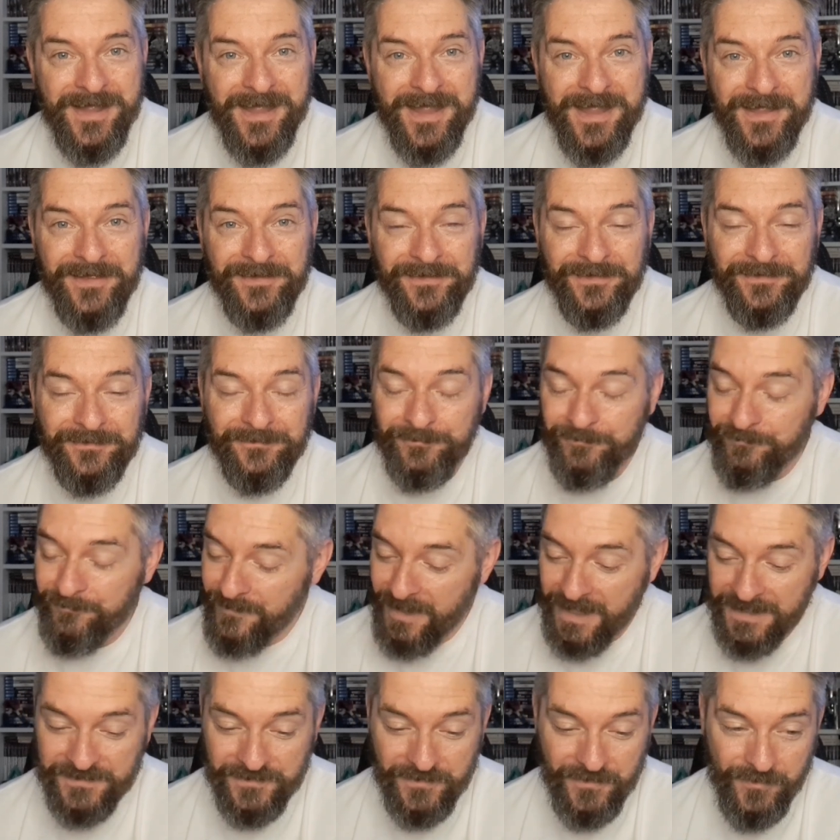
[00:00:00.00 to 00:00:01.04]

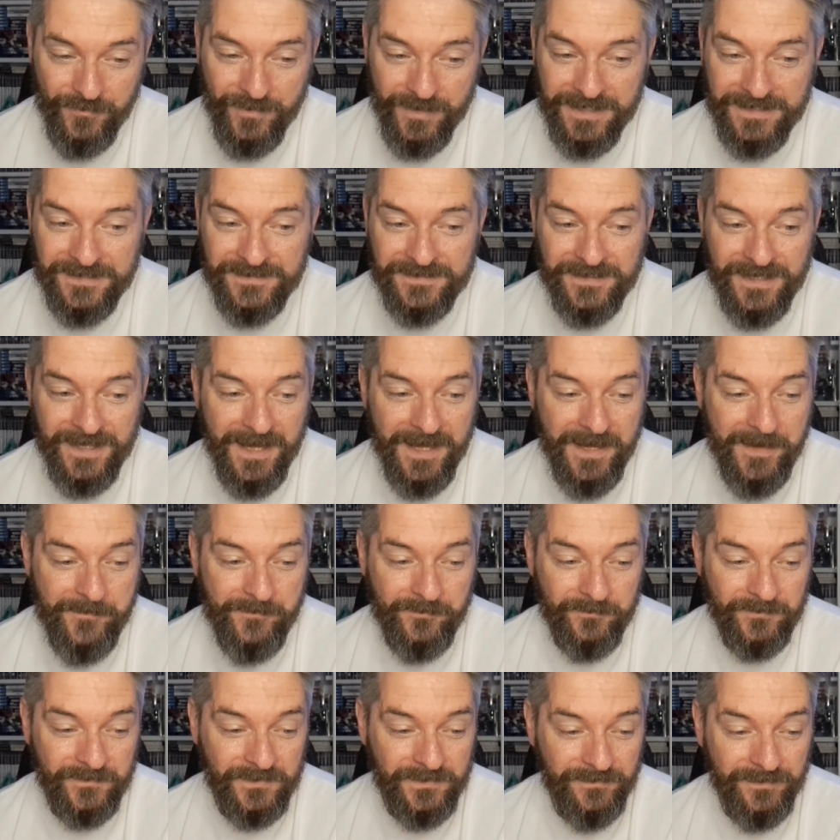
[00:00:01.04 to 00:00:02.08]
As always,
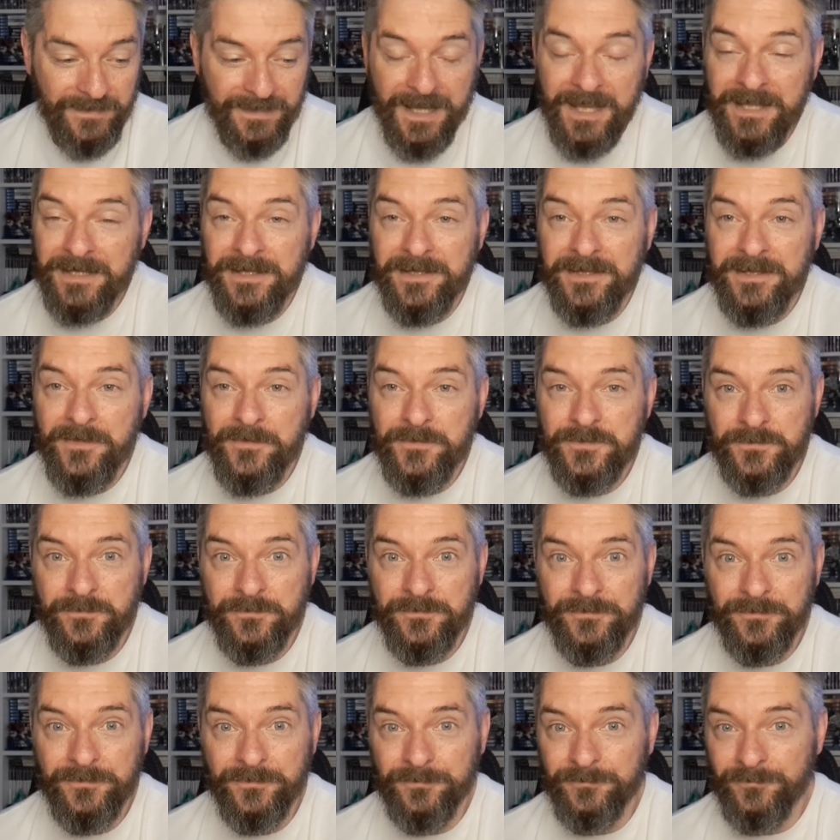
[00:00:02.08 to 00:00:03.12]
do you think any of those
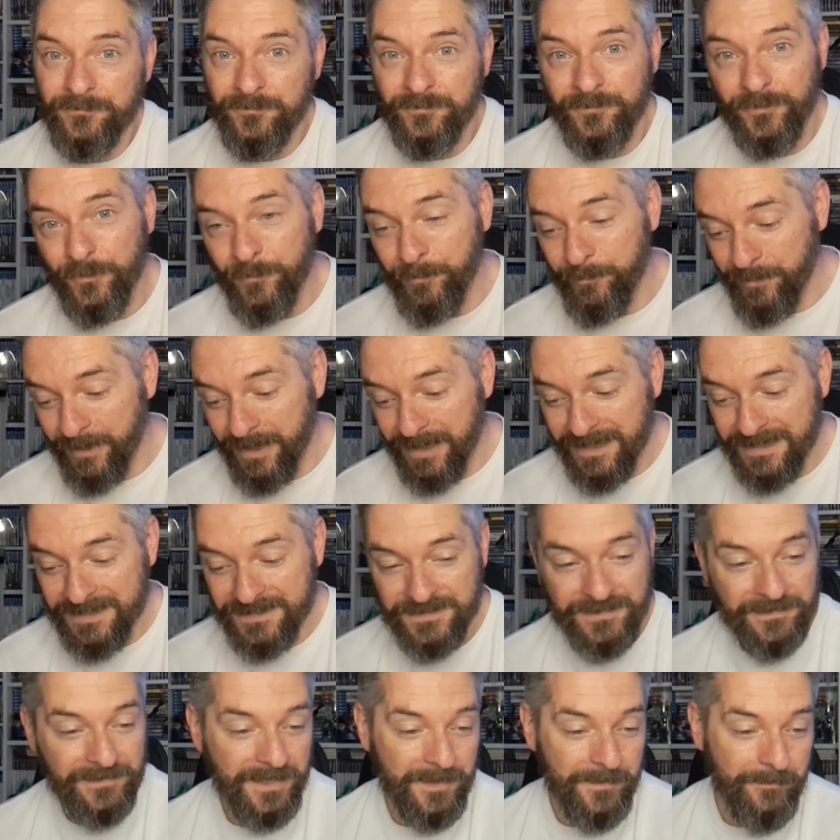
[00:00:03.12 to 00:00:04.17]
were good
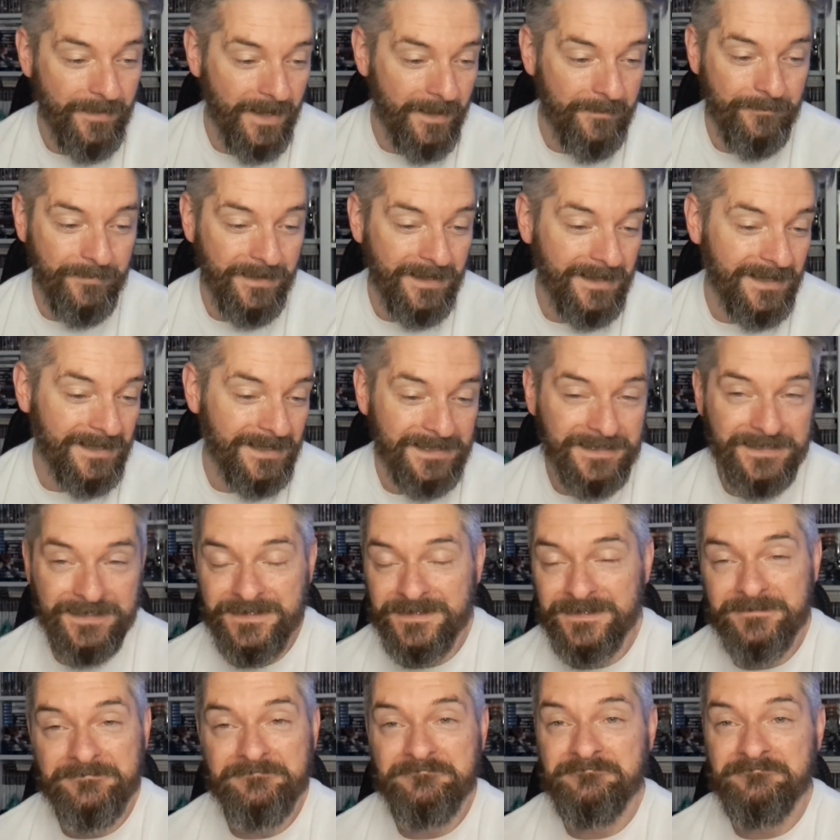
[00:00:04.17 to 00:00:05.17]
buys? Are they bad buys?